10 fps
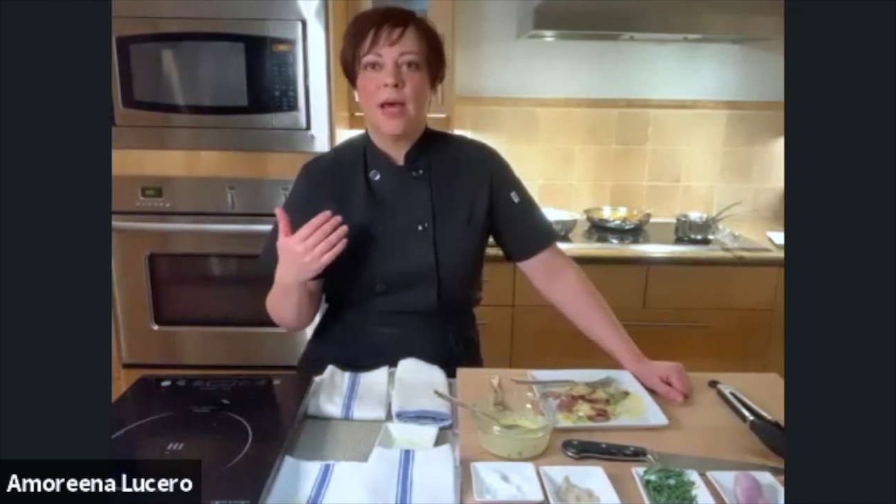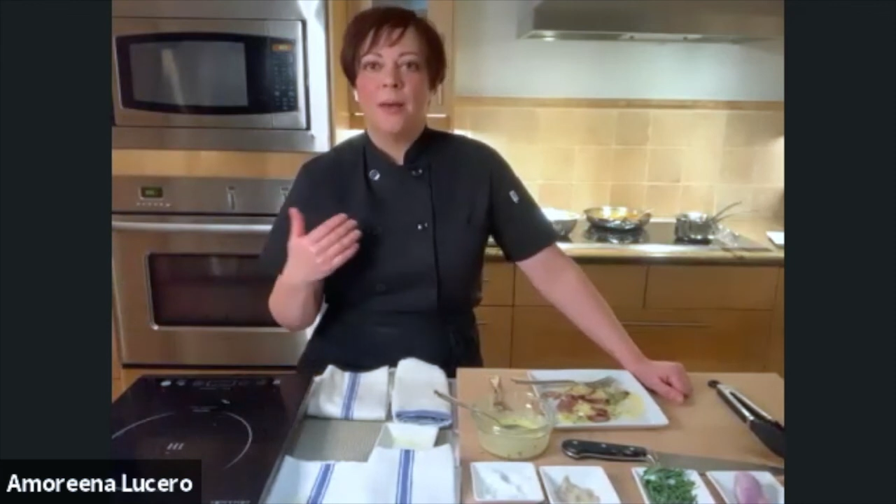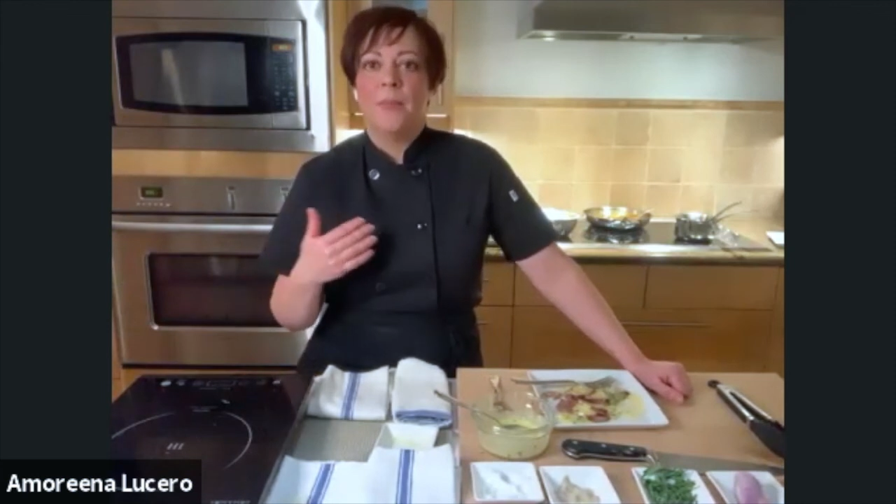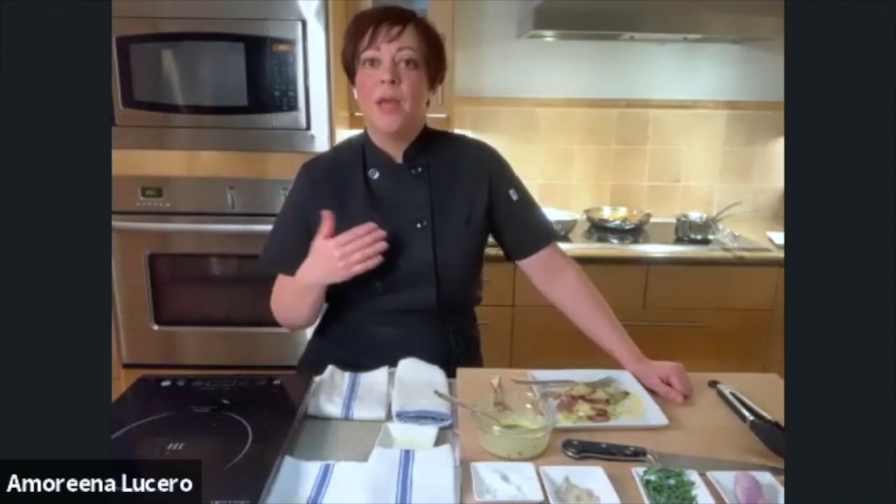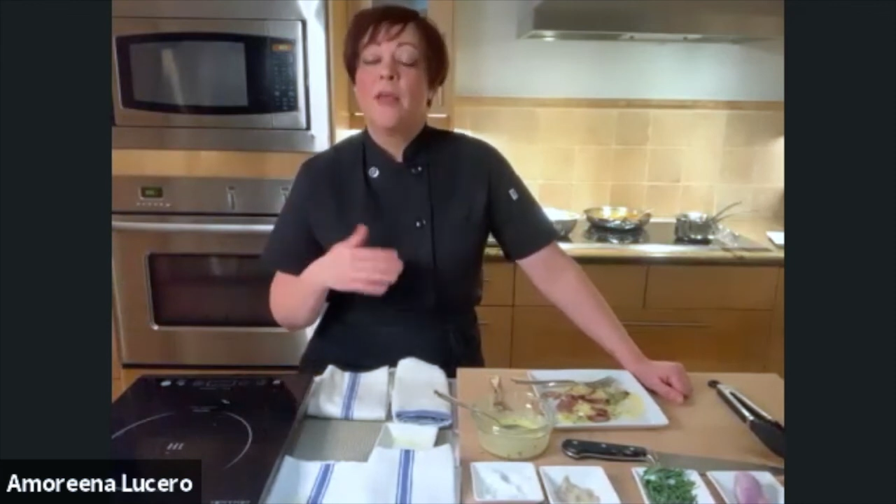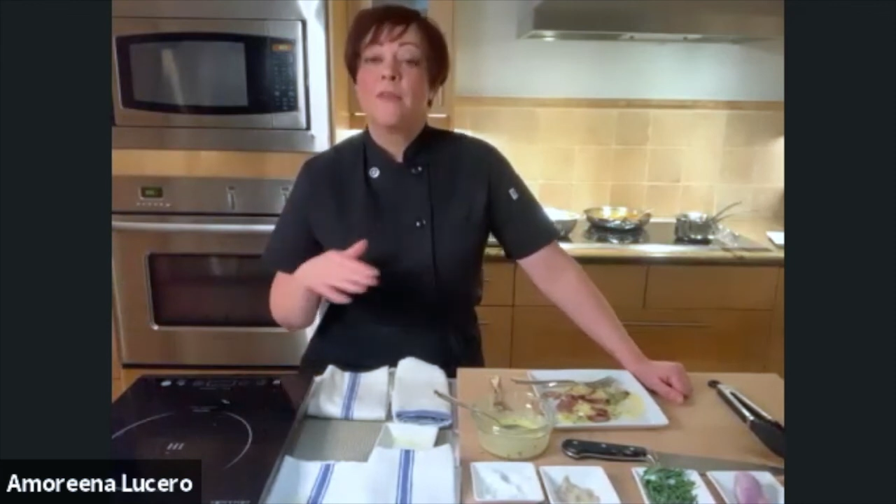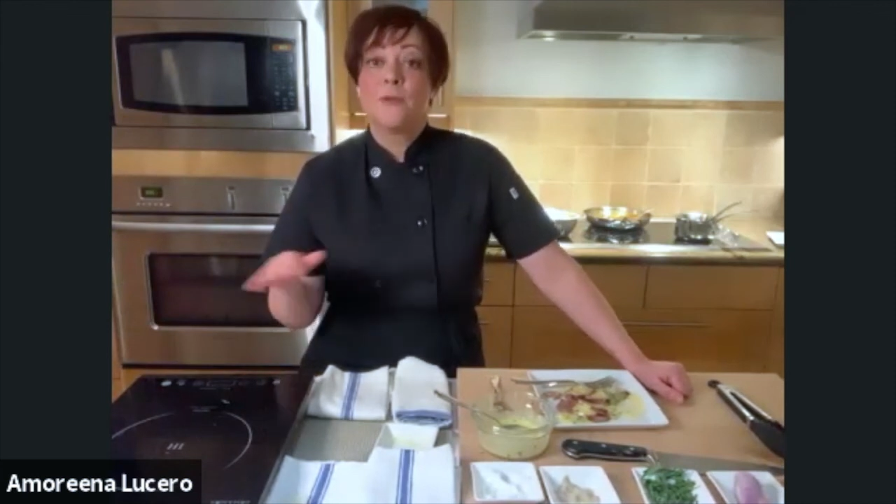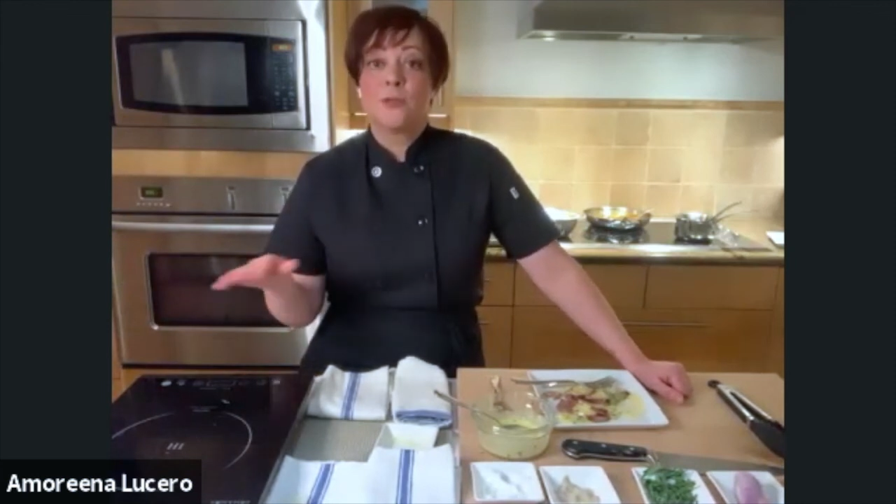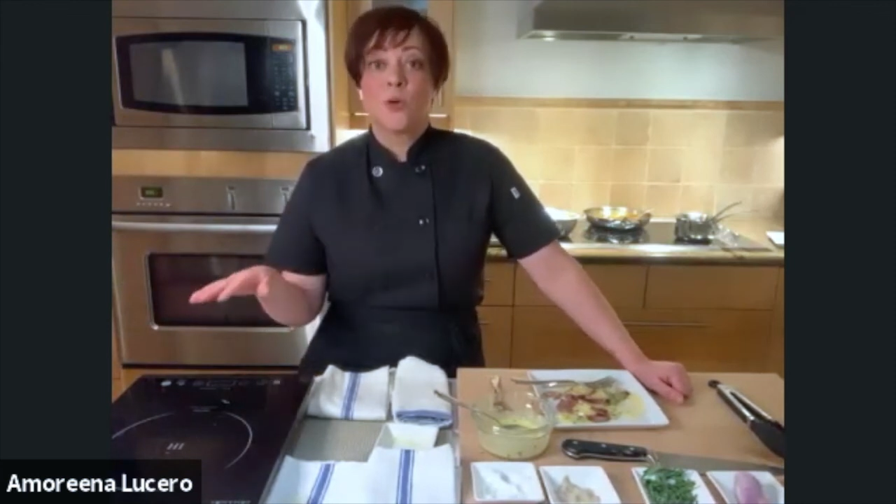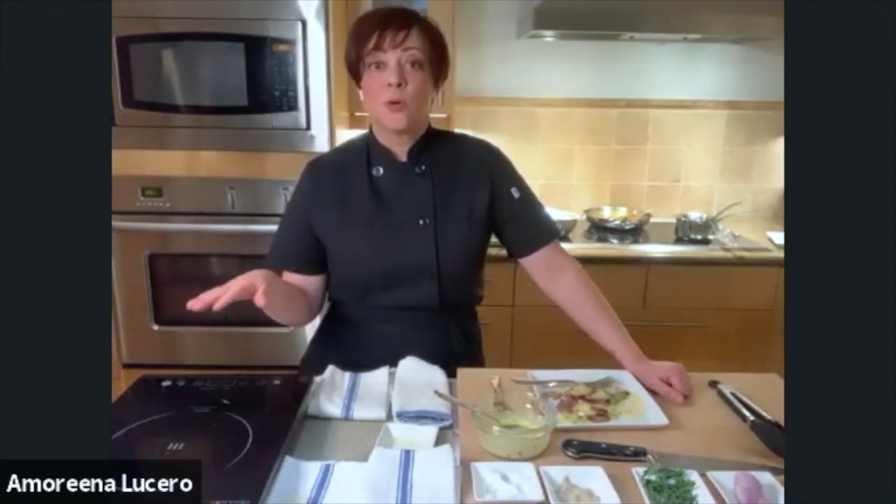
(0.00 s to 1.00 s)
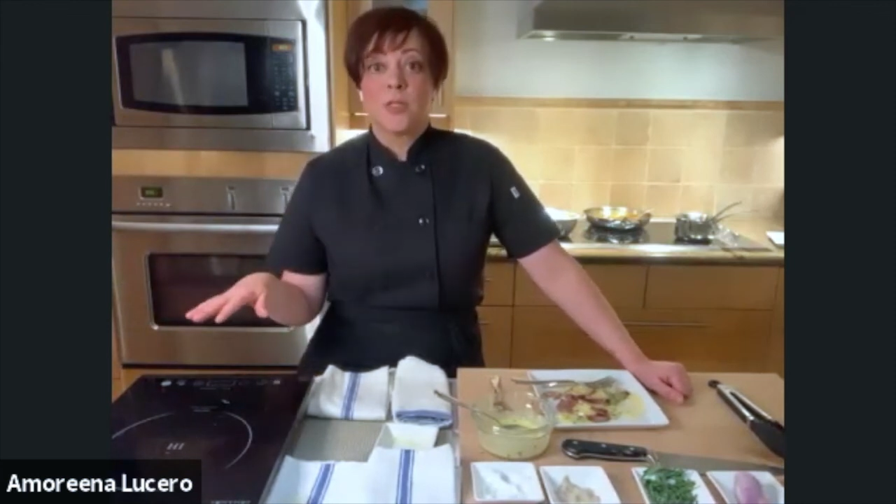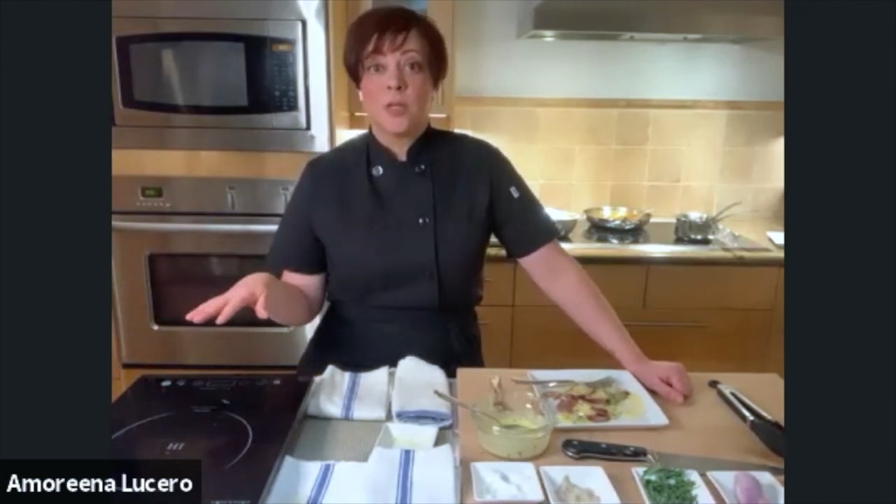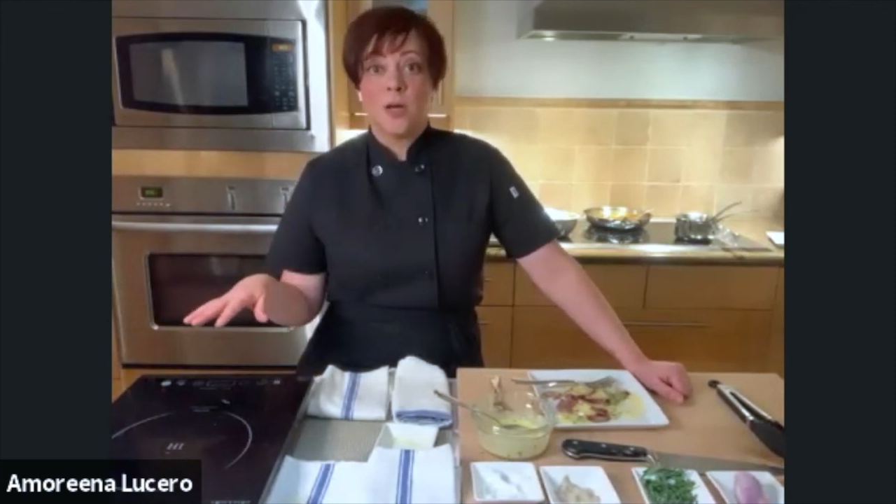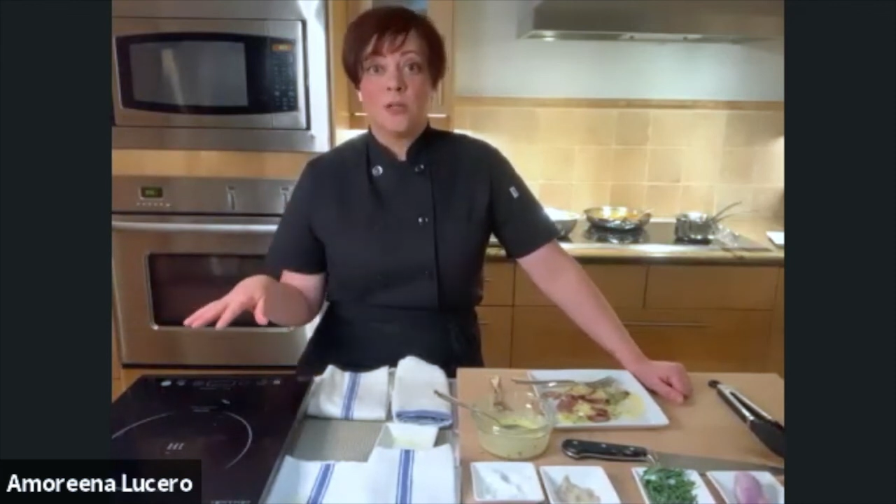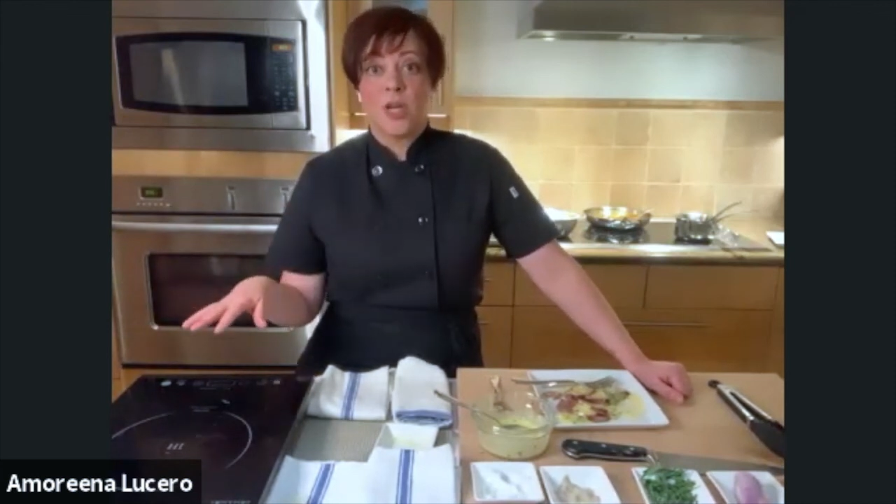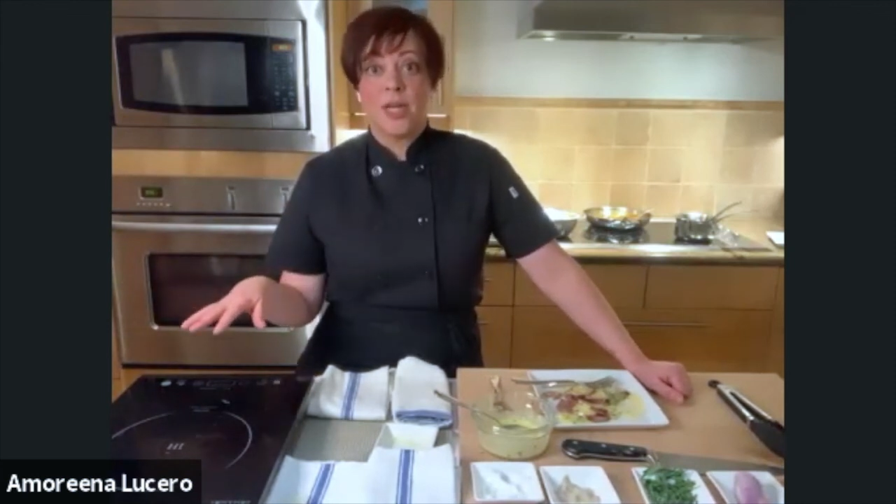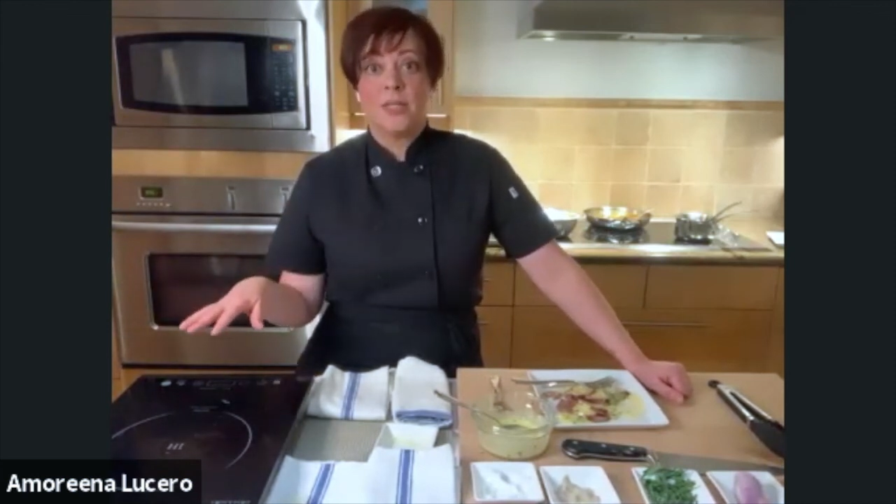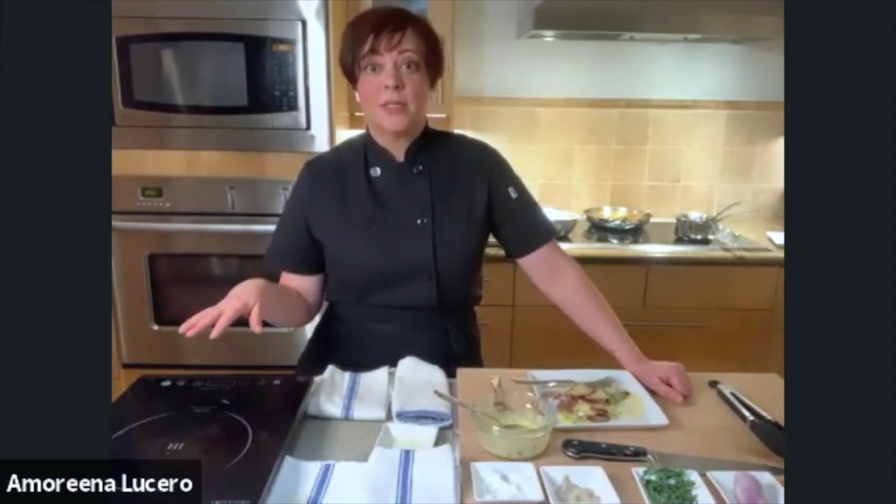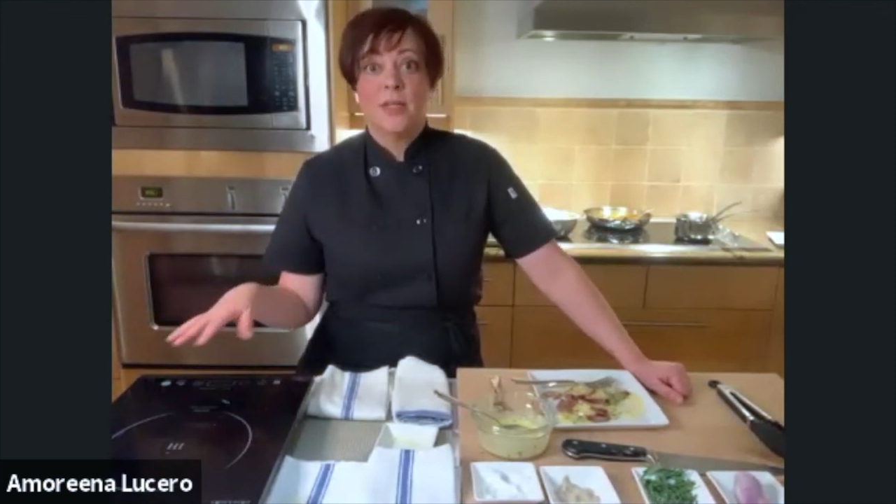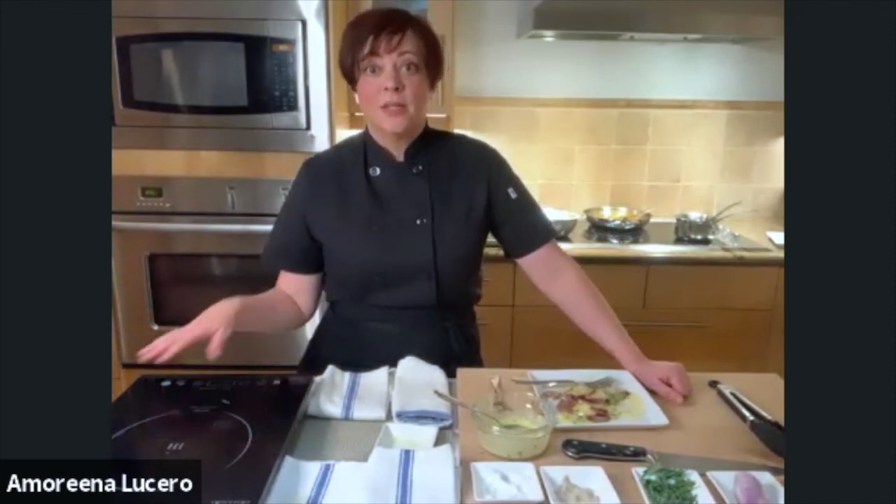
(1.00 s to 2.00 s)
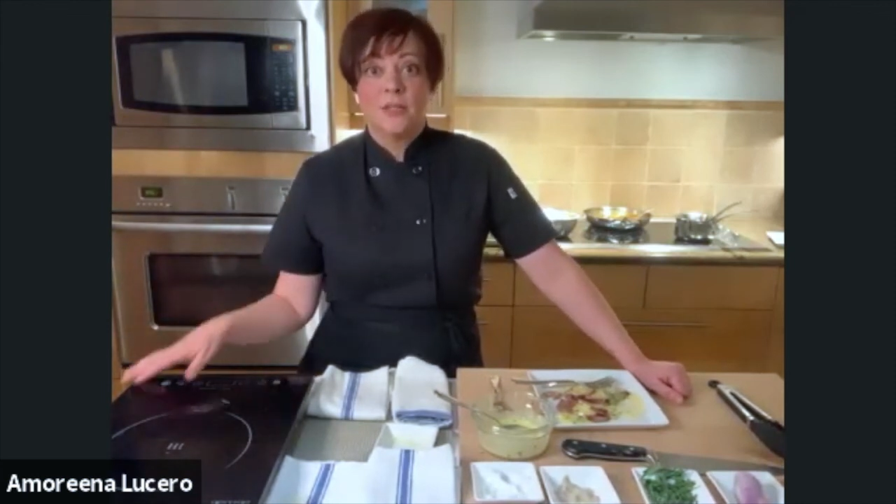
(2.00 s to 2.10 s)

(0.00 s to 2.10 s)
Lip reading: the first course, the entrees.